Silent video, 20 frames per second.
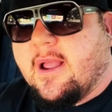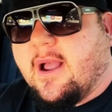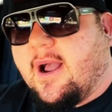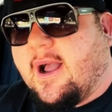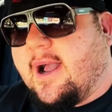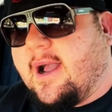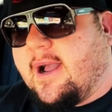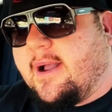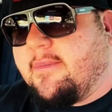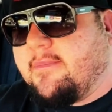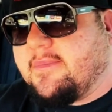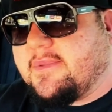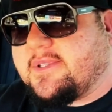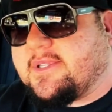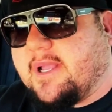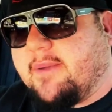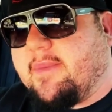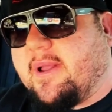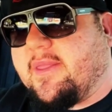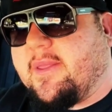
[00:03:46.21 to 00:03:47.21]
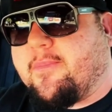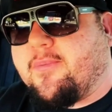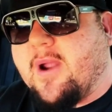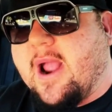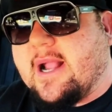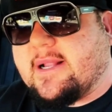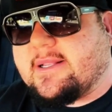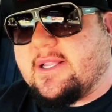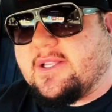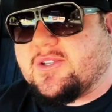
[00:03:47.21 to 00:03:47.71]
Some on the
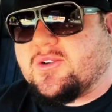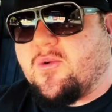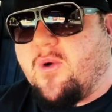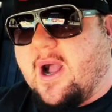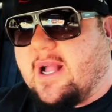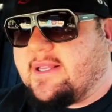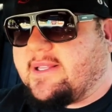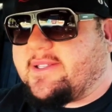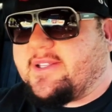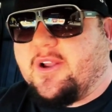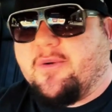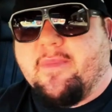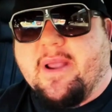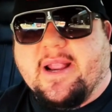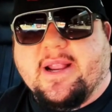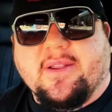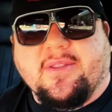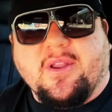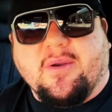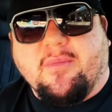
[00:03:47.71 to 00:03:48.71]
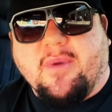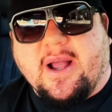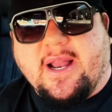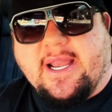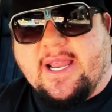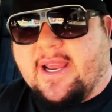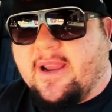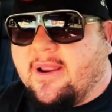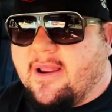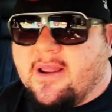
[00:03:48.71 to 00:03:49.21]
practice squad still making their
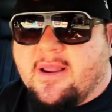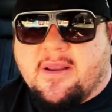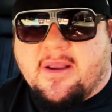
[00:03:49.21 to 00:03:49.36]
money.